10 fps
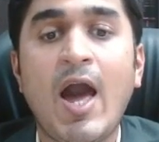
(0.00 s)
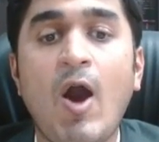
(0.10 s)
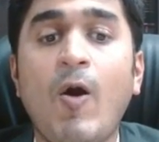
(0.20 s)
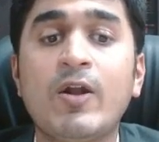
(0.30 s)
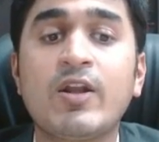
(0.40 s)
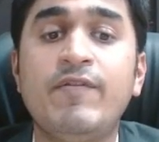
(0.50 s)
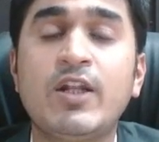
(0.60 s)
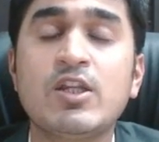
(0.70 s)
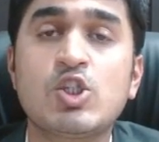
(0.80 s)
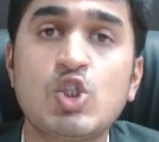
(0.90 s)
or if it
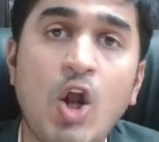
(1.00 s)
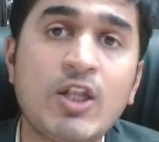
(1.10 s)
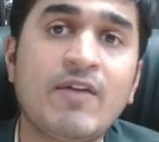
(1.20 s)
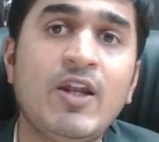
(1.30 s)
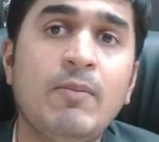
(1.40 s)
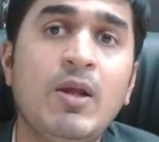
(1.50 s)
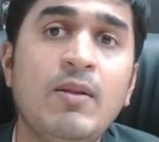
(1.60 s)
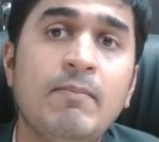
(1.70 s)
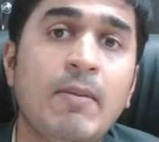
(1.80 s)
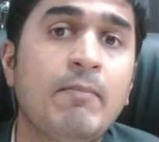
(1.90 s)
is not available,
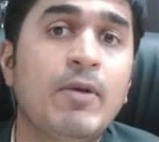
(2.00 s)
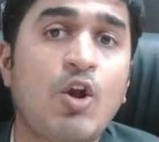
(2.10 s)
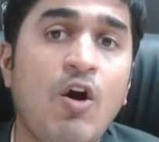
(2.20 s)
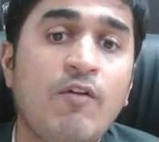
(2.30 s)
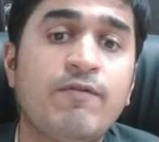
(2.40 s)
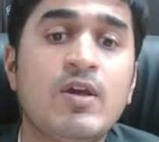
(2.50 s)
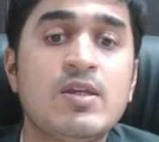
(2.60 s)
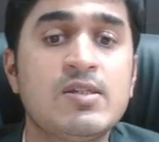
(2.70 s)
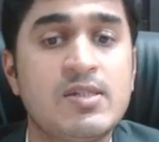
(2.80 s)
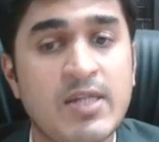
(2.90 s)
member of
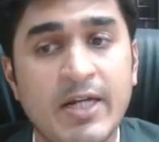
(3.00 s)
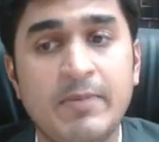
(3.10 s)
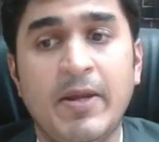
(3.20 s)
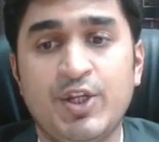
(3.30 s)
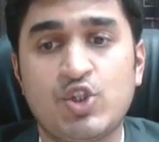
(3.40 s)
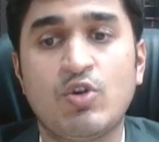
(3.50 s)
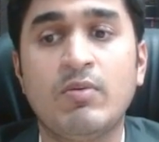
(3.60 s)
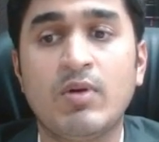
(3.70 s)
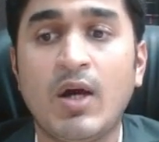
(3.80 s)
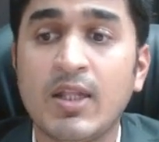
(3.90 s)
state bench.
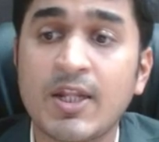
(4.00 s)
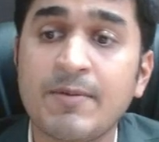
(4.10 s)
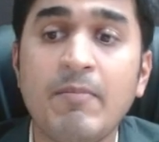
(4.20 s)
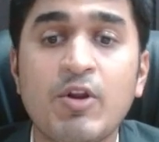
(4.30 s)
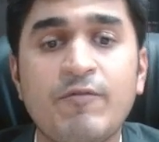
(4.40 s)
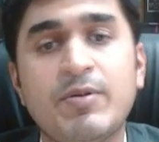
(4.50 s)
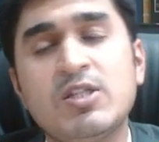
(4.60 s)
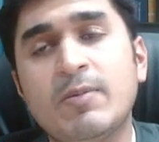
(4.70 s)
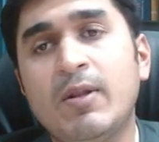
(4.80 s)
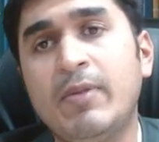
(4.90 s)
So another member of
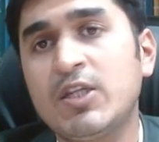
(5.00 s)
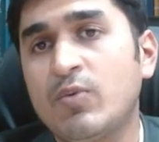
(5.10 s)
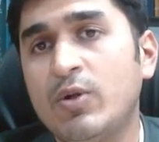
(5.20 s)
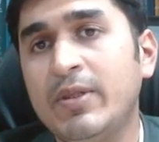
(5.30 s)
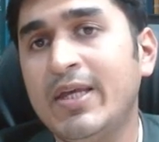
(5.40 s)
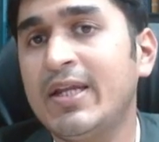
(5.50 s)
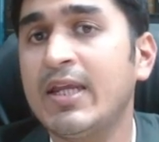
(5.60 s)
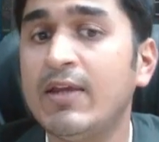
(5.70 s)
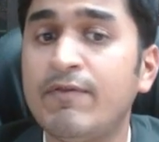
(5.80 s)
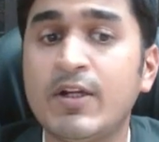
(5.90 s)
principal bench would be there.
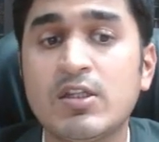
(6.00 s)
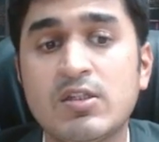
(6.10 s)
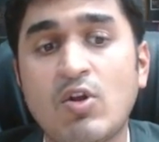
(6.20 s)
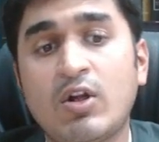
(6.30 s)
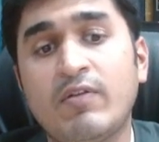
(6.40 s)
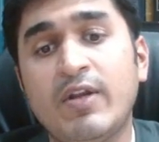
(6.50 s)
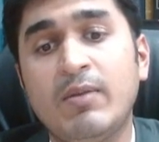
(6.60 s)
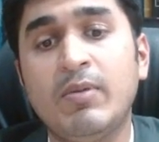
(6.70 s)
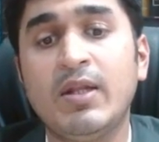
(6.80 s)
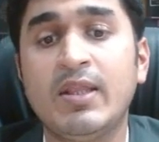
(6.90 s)
If it is not
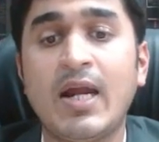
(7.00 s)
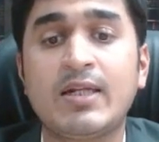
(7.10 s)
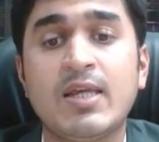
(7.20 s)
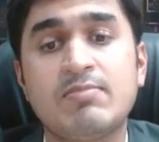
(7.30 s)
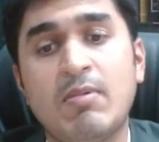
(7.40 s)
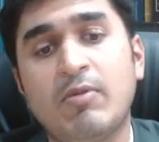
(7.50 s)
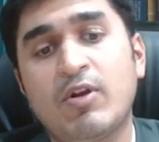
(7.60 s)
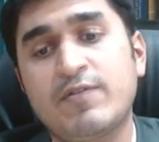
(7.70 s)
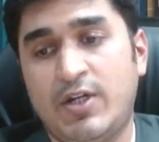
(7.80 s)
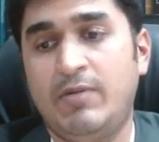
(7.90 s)
available, in that case member of
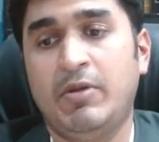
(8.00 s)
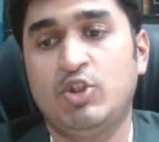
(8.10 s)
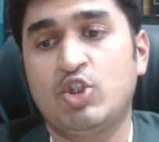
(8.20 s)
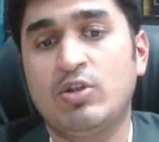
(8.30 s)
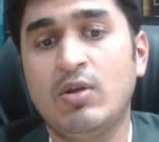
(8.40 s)
state bench.